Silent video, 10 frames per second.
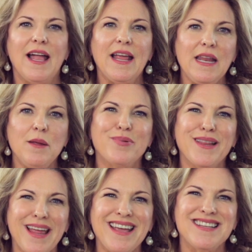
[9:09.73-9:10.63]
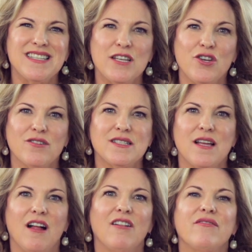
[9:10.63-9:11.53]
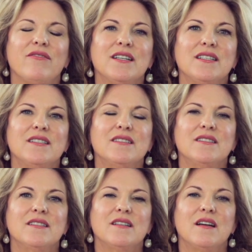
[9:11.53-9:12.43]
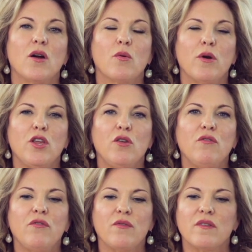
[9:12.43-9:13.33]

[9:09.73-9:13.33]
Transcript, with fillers: any place in yourself where you